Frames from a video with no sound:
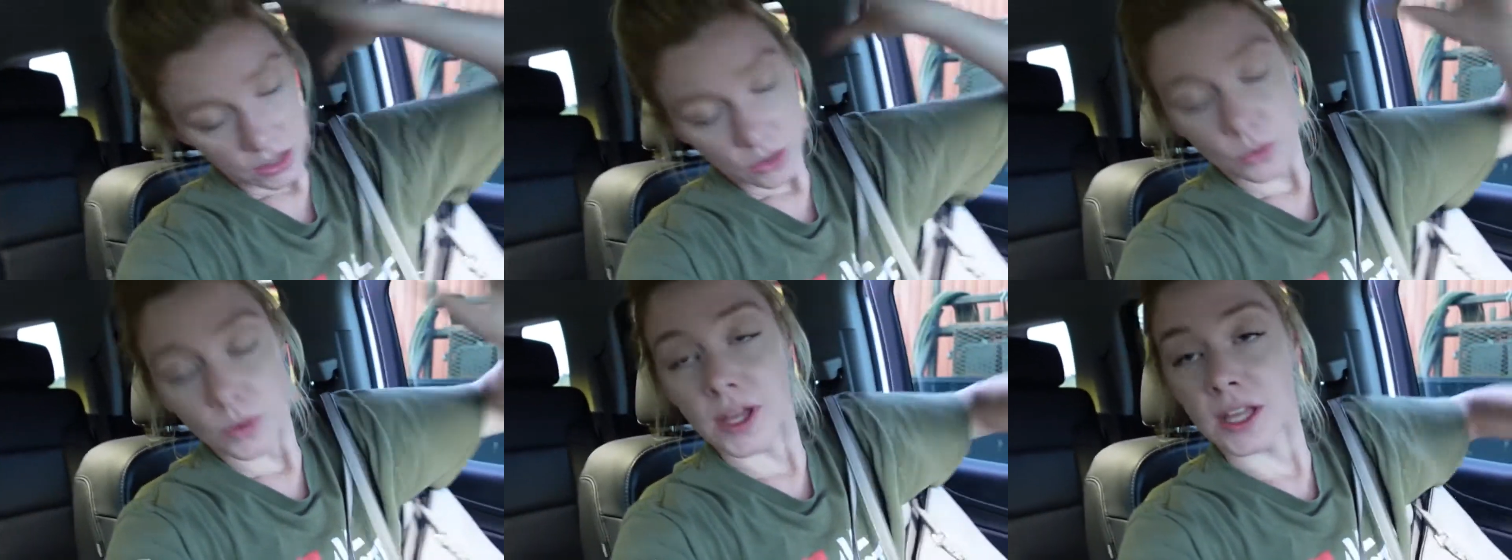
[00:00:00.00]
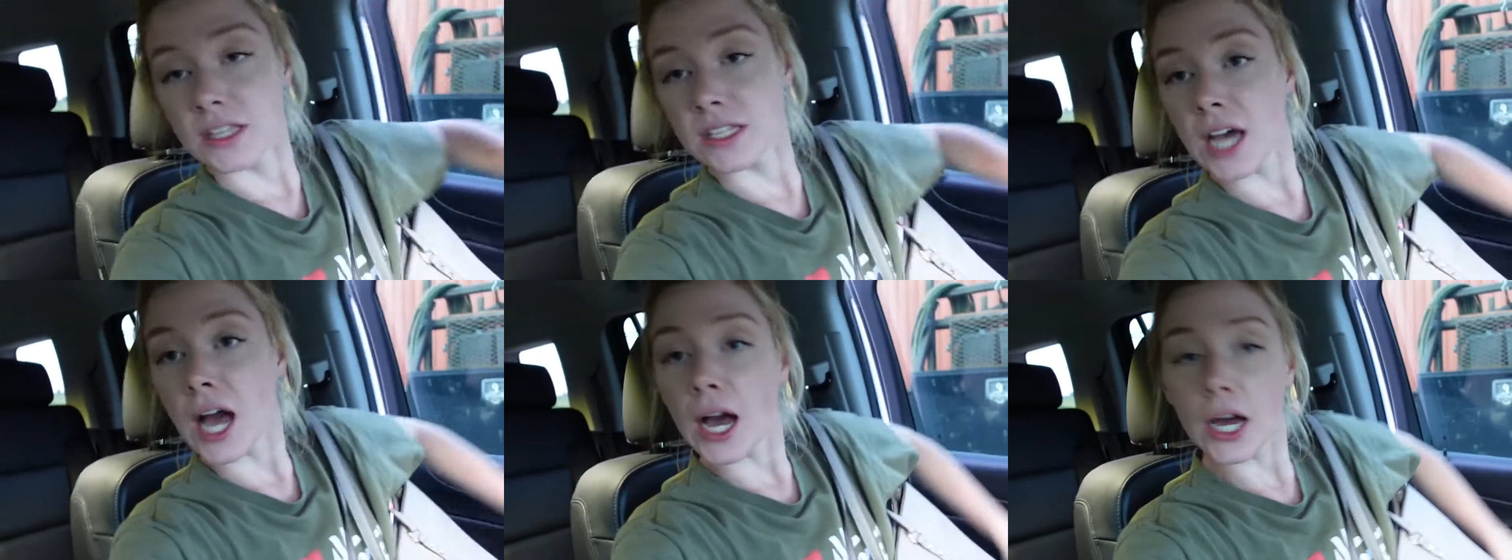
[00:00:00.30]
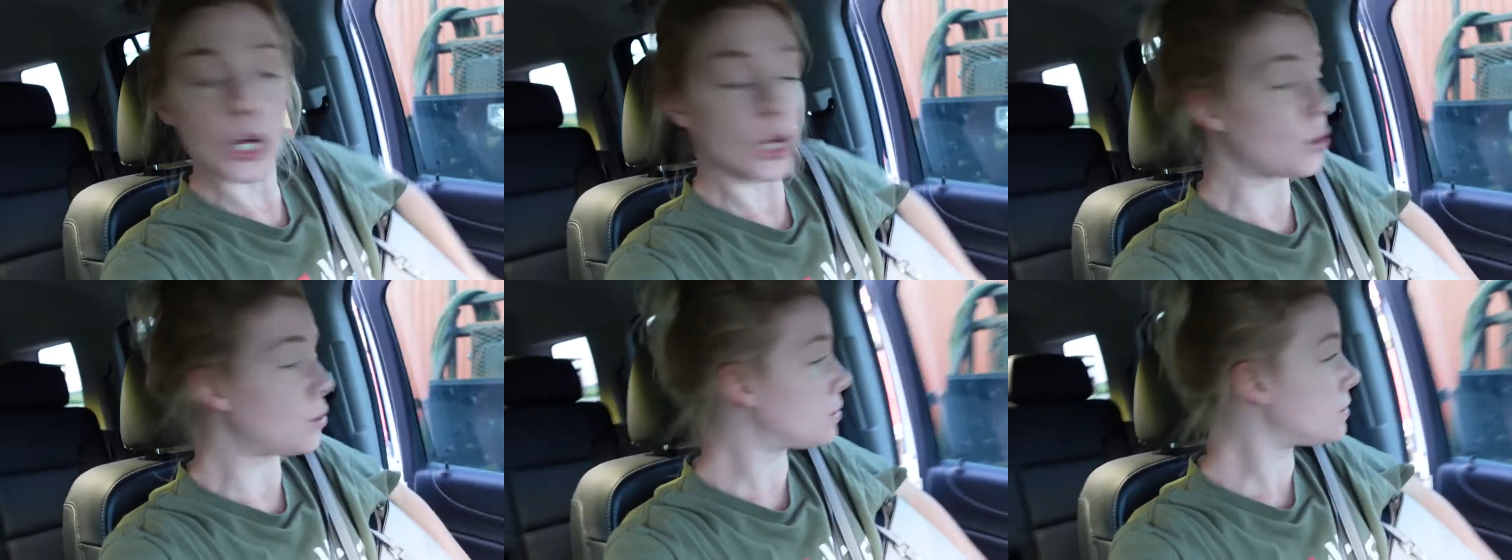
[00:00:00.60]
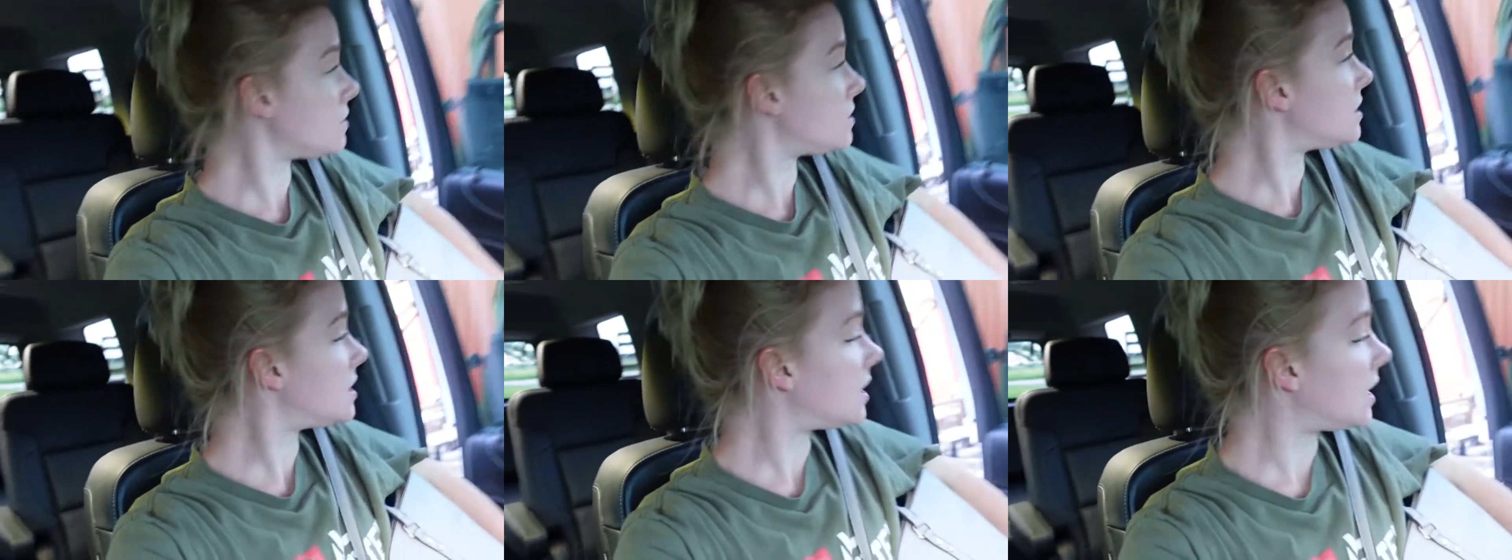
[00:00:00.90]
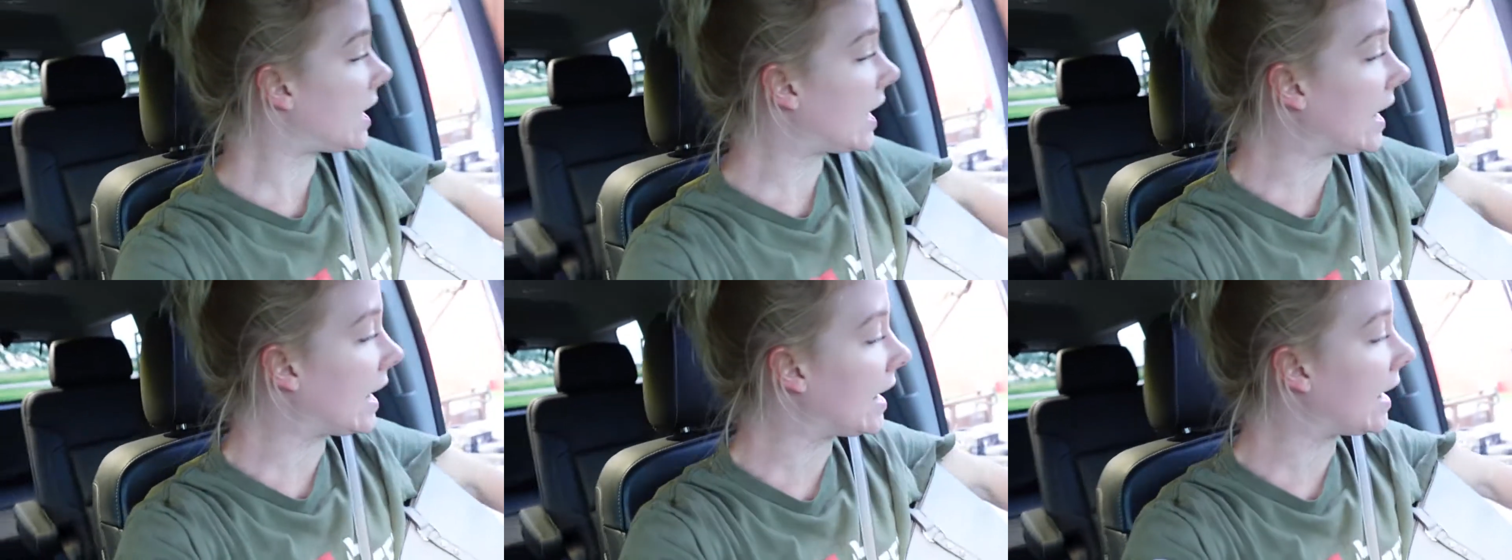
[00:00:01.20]
We had tacos
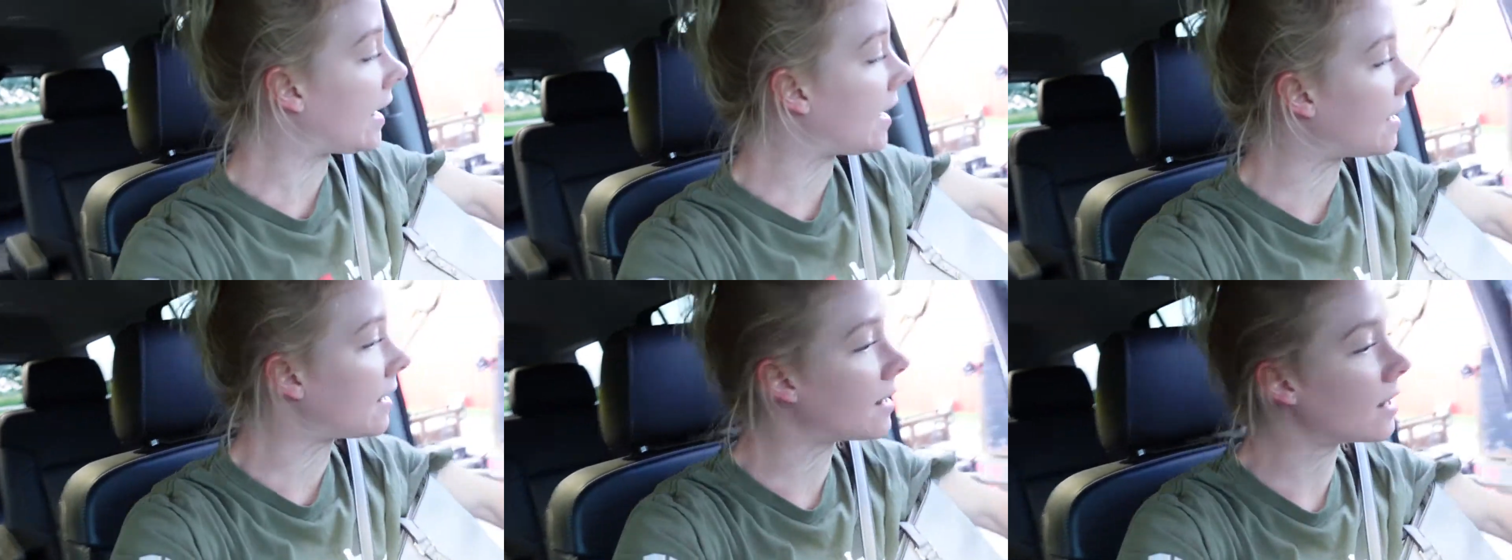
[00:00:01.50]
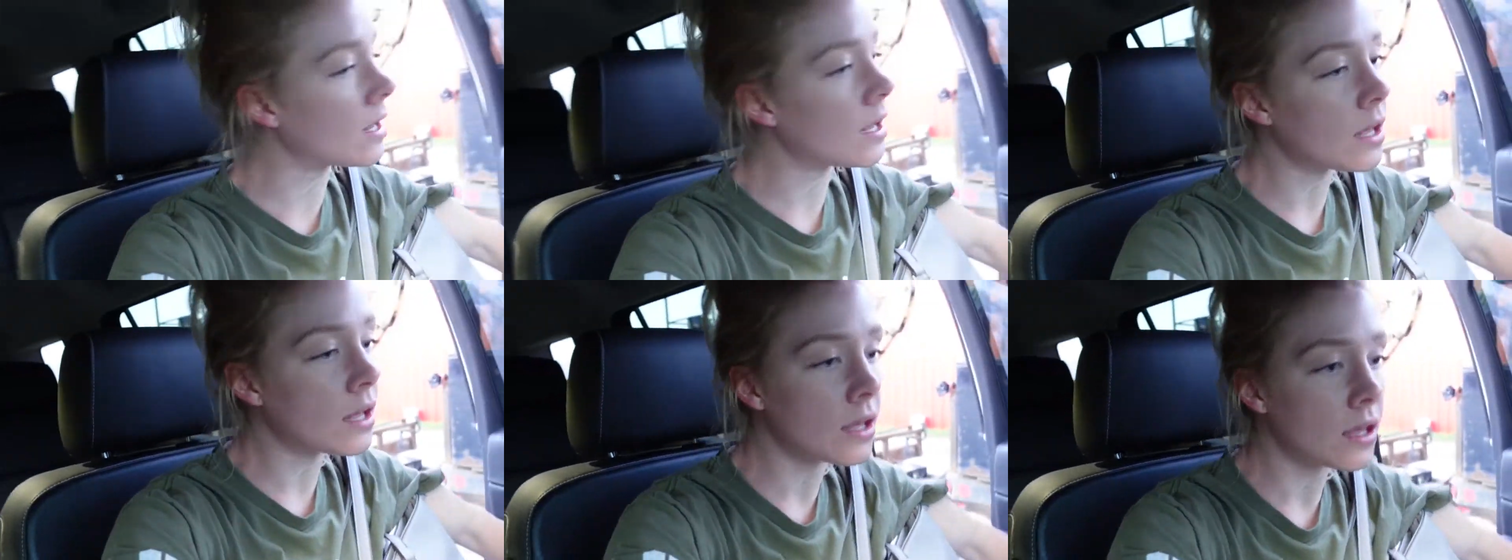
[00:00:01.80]
and